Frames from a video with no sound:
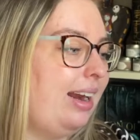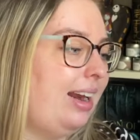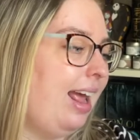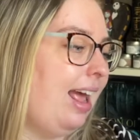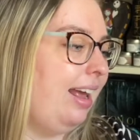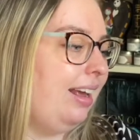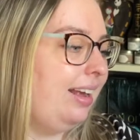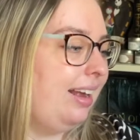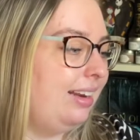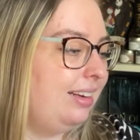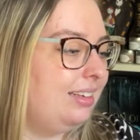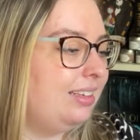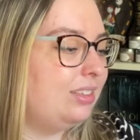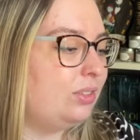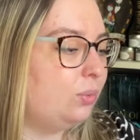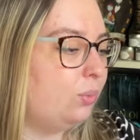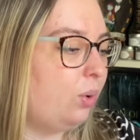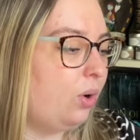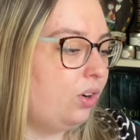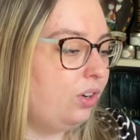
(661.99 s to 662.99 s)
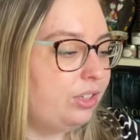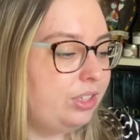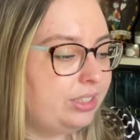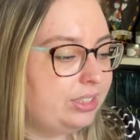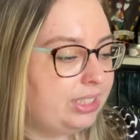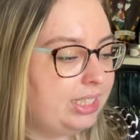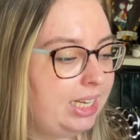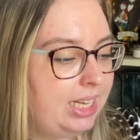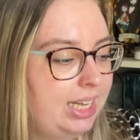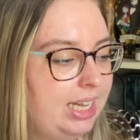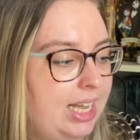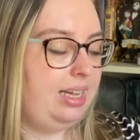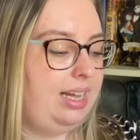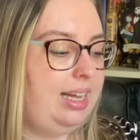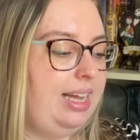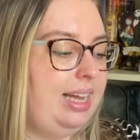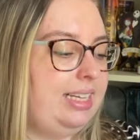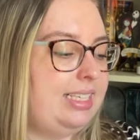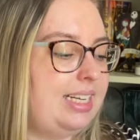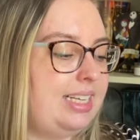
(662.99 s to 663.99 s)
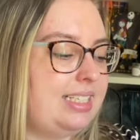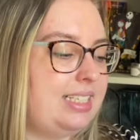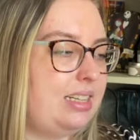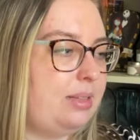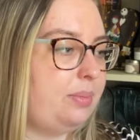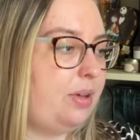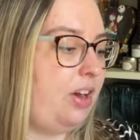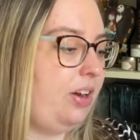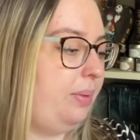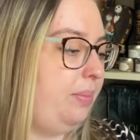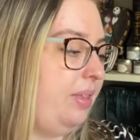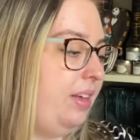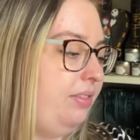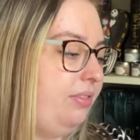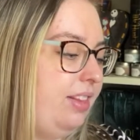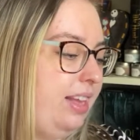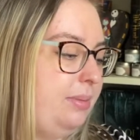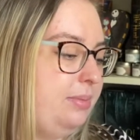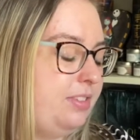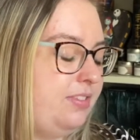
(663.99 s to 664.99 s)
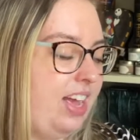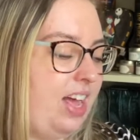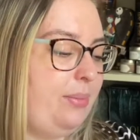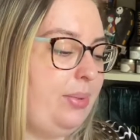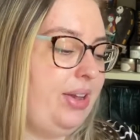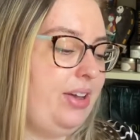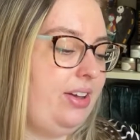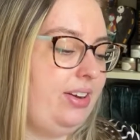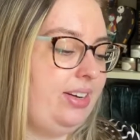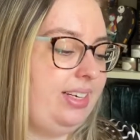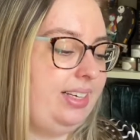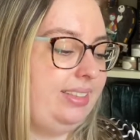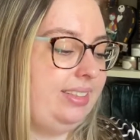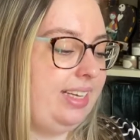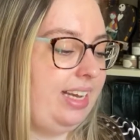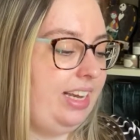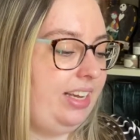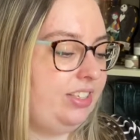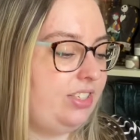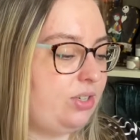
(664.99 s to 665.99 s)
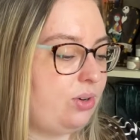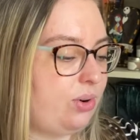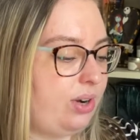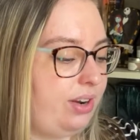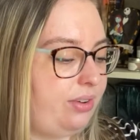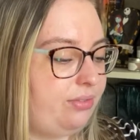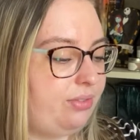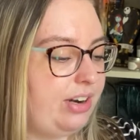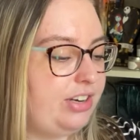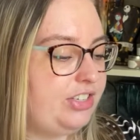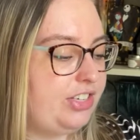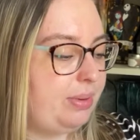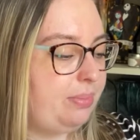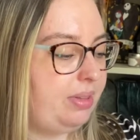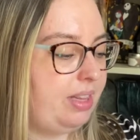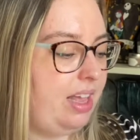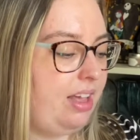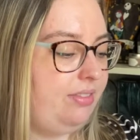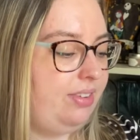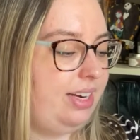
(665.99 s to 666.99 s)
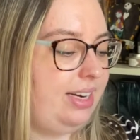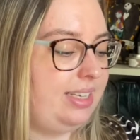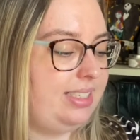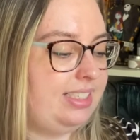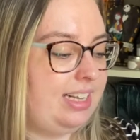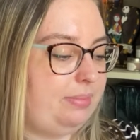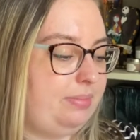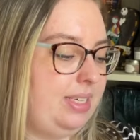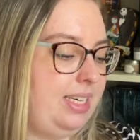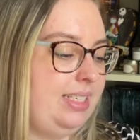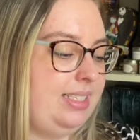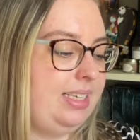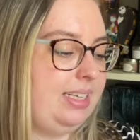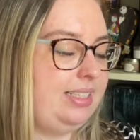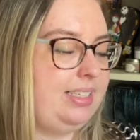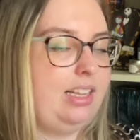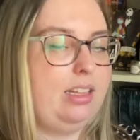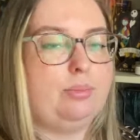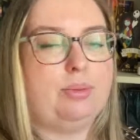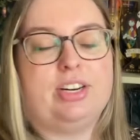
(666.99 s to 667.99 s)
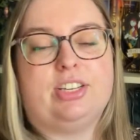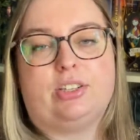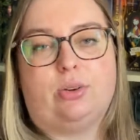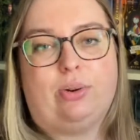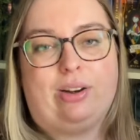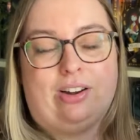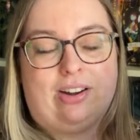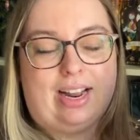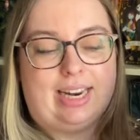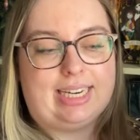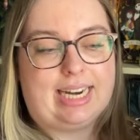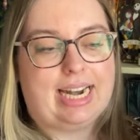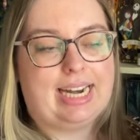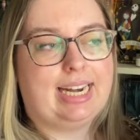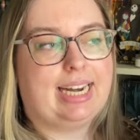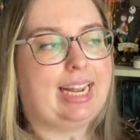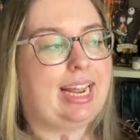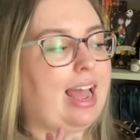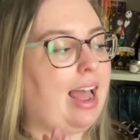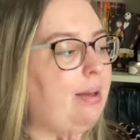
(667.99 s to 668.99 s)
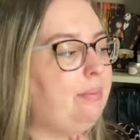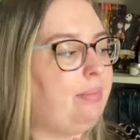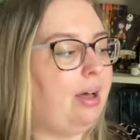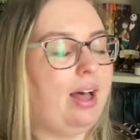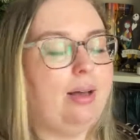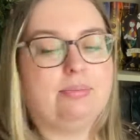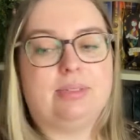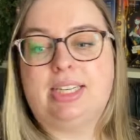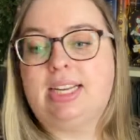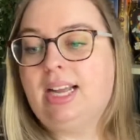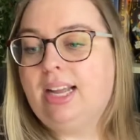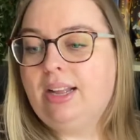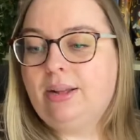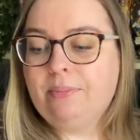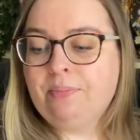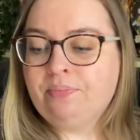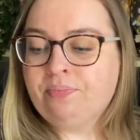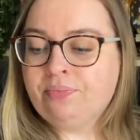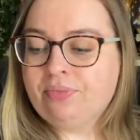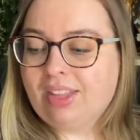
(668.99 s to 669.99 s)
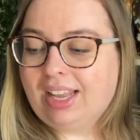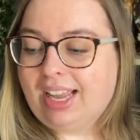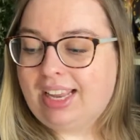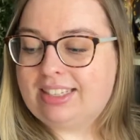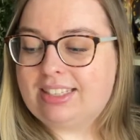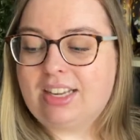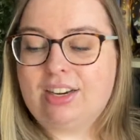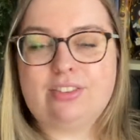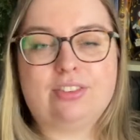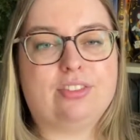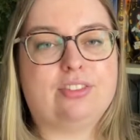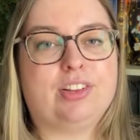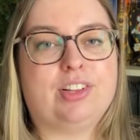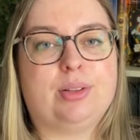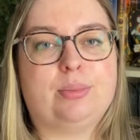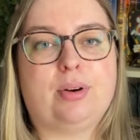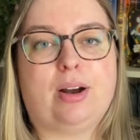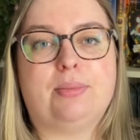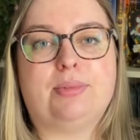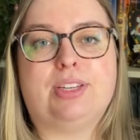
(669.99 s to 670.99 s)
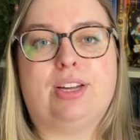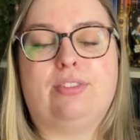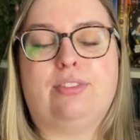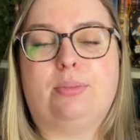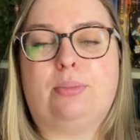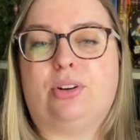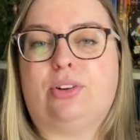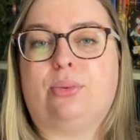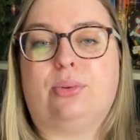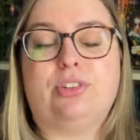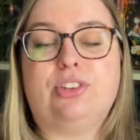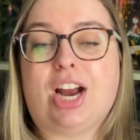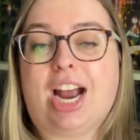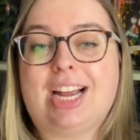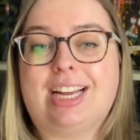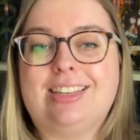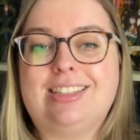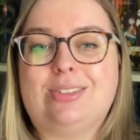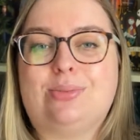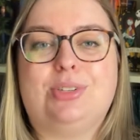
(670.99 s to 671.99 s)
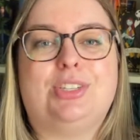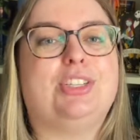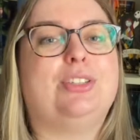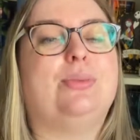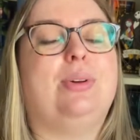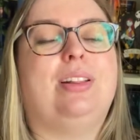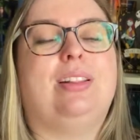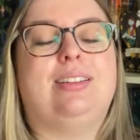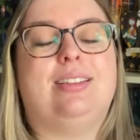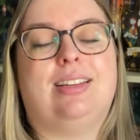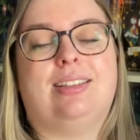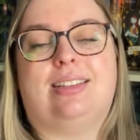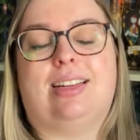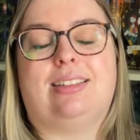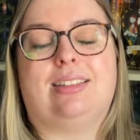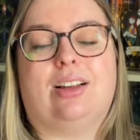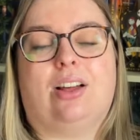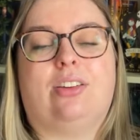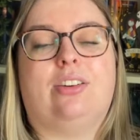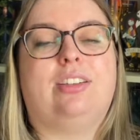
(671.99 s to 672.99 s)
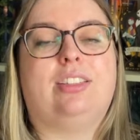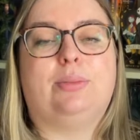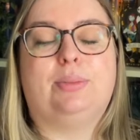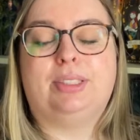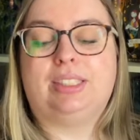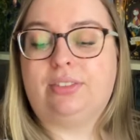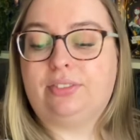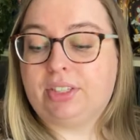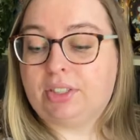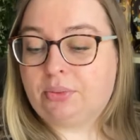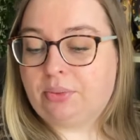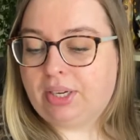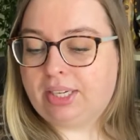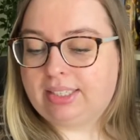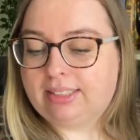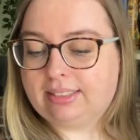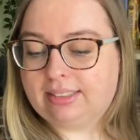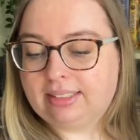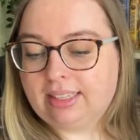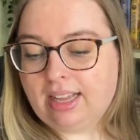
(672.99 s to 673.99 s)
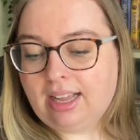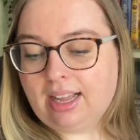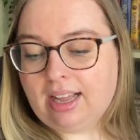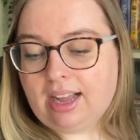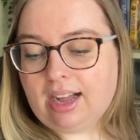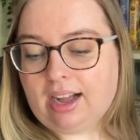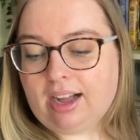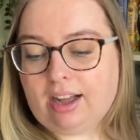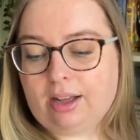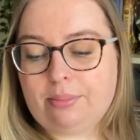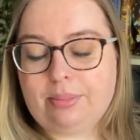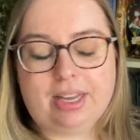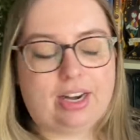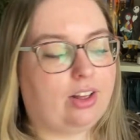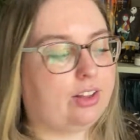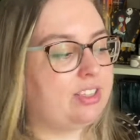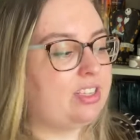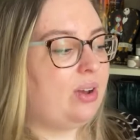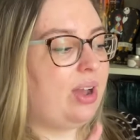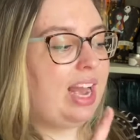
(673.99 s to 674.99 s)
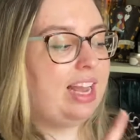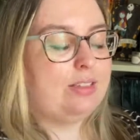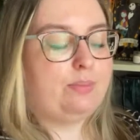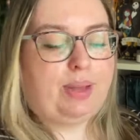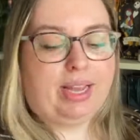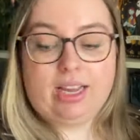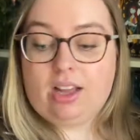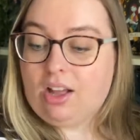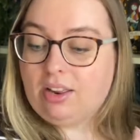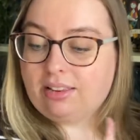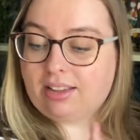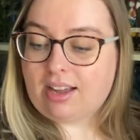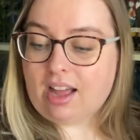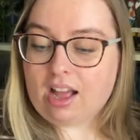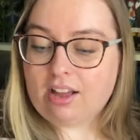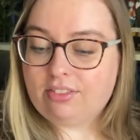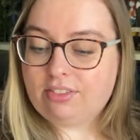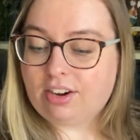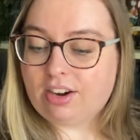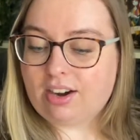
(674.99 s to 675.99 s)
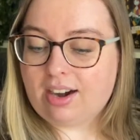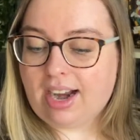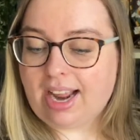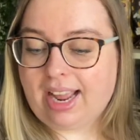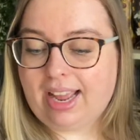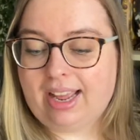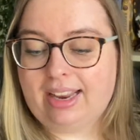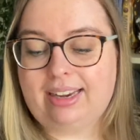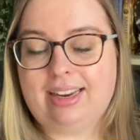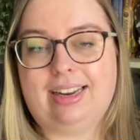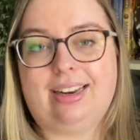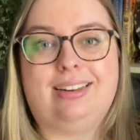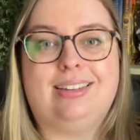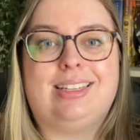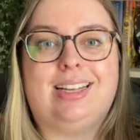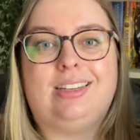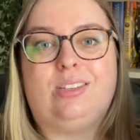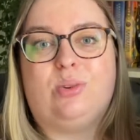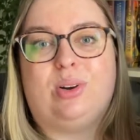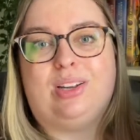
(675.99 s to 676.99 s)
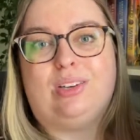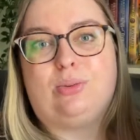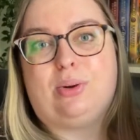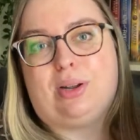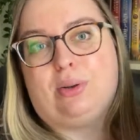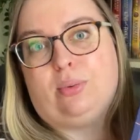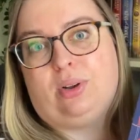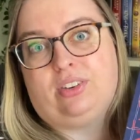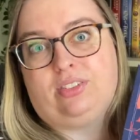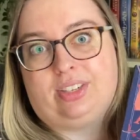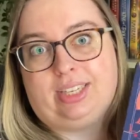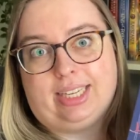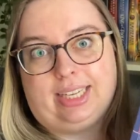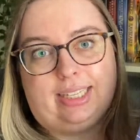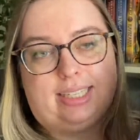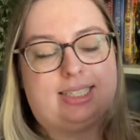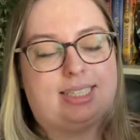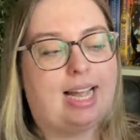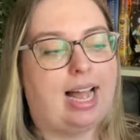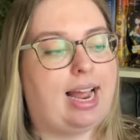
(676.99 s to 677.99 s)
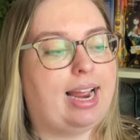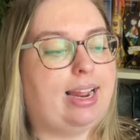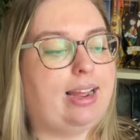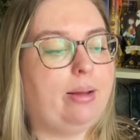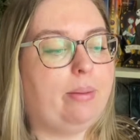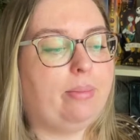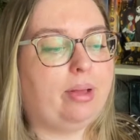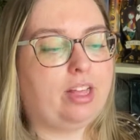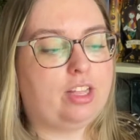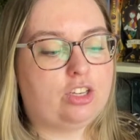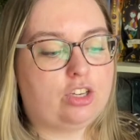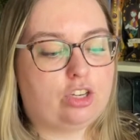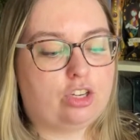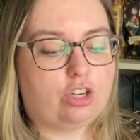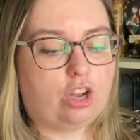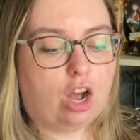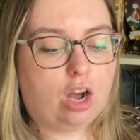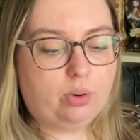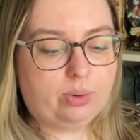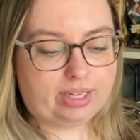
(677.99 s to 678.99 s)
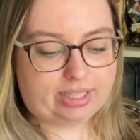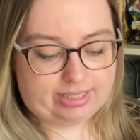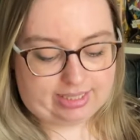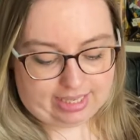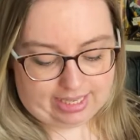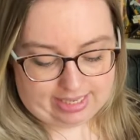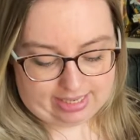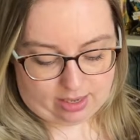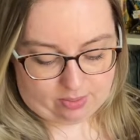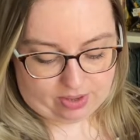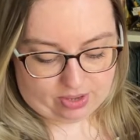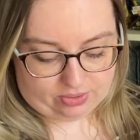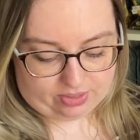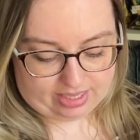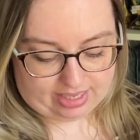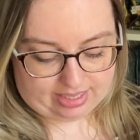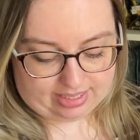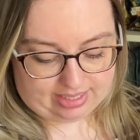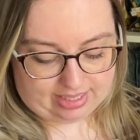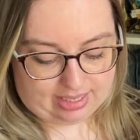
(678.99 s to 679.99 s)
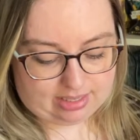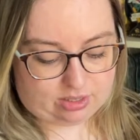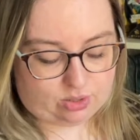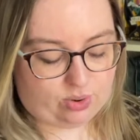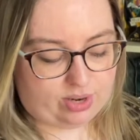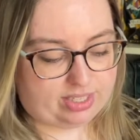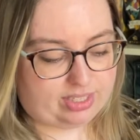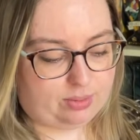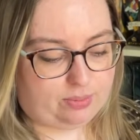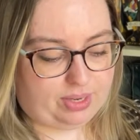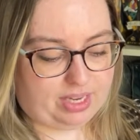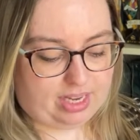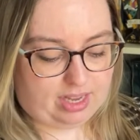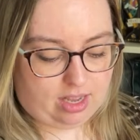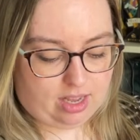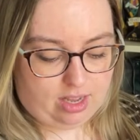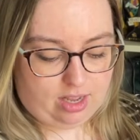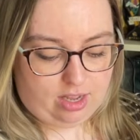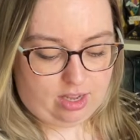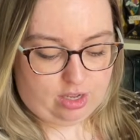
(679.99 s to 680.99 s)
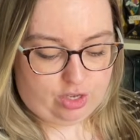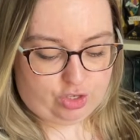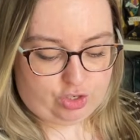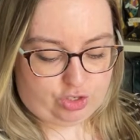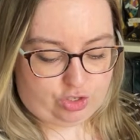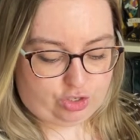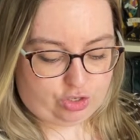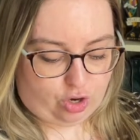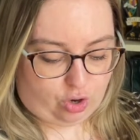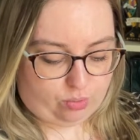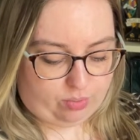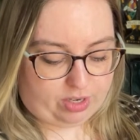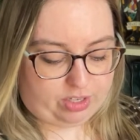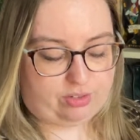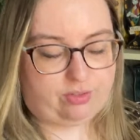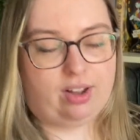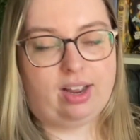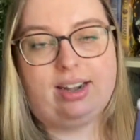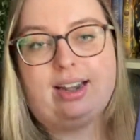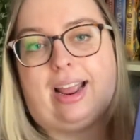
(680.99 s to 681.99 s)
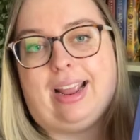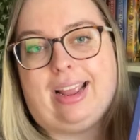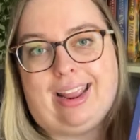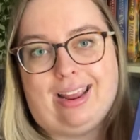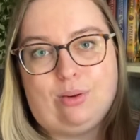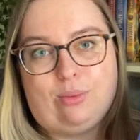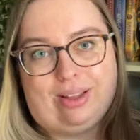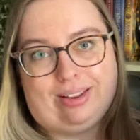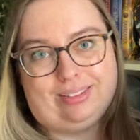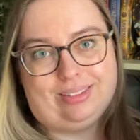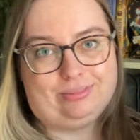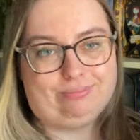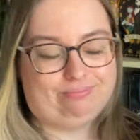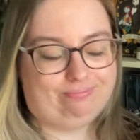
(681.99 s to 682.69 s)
egg in this world. It says at the bottom that Flames of Albion is a story of friendship, love, and acceptance that celebrates queer identity. I'm pumped. It's going to fulfill the prompt of a book with dragons, which is one of the Sunset Scholars specific ones. It also has pink on the cover, and it is a 2021 release. I am so excited about this. It's going to be so much fun. I can't wait.